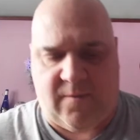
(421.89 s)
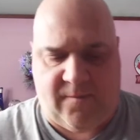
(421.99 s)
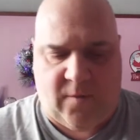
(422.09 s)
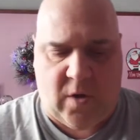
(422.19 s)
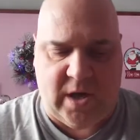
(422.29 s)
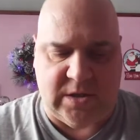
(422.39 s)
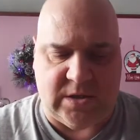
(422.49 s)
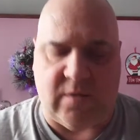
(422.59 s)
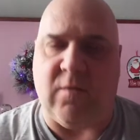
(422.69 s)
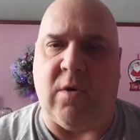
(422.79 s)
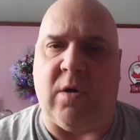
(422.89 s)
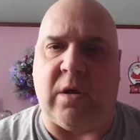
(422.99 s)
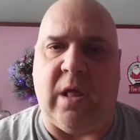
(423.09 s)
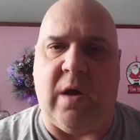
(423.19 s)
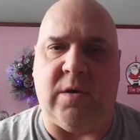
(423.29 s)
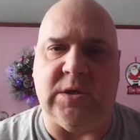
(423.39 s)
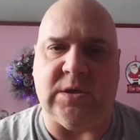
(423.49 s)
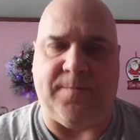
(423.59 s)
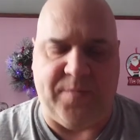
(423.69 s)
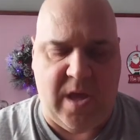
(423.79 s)
voice real
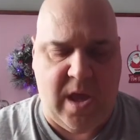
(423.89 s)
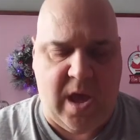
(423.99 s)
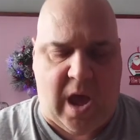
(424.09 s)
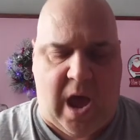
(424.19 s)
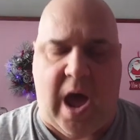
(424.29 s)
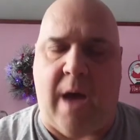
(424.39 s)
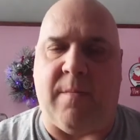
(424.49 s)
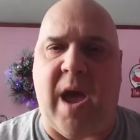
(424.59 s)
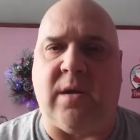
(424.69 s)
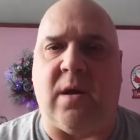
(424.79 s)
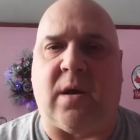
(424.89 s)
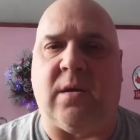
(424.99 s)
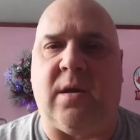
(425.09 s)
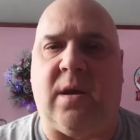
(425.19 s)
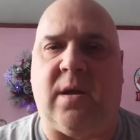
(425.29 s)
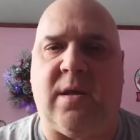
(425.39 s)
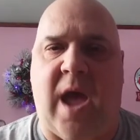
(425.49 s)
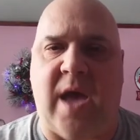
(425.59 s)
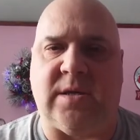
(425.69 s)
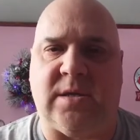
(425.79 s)
close. I took it to the
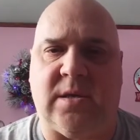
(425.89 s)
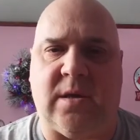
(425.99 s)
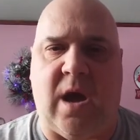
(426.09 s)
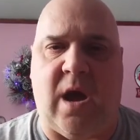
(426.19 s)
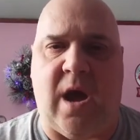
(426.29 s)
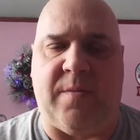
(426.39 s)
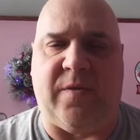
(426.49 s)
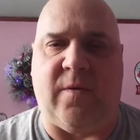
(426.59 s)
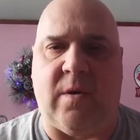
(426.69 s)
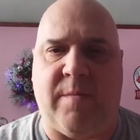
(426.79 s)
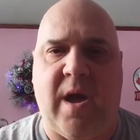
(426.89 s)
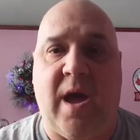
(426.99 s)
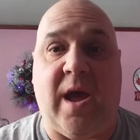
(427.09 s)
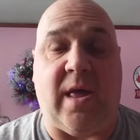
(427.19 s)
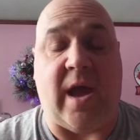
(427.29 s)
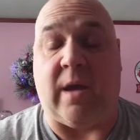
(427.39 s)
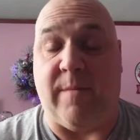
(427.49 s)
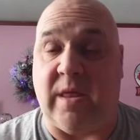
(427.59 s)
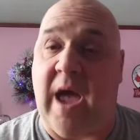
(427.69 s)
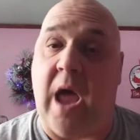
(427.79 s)
test through like a
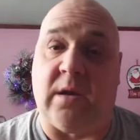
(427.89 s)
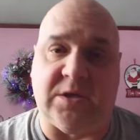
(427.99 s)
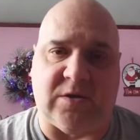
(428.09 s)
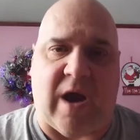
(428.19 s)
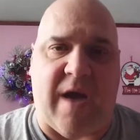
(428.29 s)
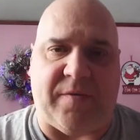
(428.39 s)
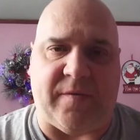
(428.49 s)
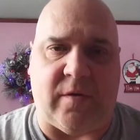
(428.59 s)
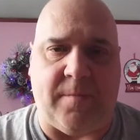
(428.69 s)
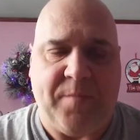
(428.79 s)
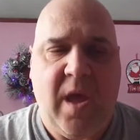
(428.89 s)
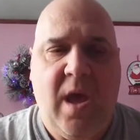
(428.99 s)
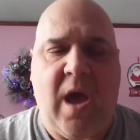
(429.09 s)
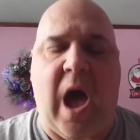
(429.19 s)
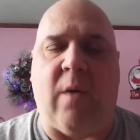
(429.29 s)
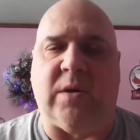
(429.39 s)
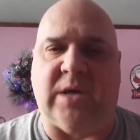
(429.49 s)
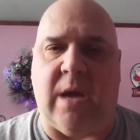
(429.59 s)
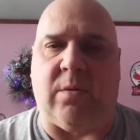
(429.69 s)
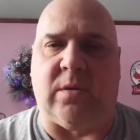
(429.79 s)
McDonald's drive-through. I was
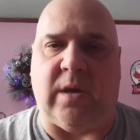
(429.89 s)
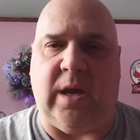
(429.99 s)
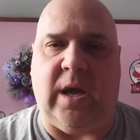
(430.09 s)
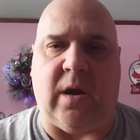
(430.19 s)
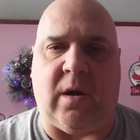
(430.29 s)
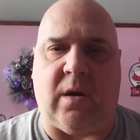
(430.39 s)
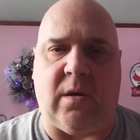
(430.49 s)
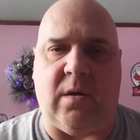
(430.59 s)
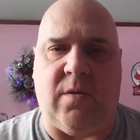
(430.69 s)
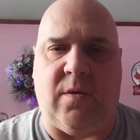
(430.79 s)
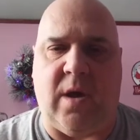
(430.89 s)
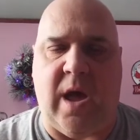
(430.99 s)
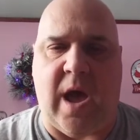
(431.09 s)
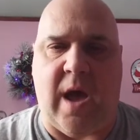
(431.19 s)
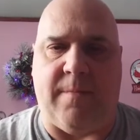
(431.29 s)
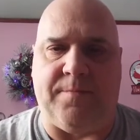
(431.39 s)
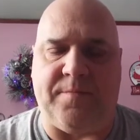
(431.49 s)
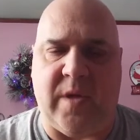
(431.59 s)
able to hear the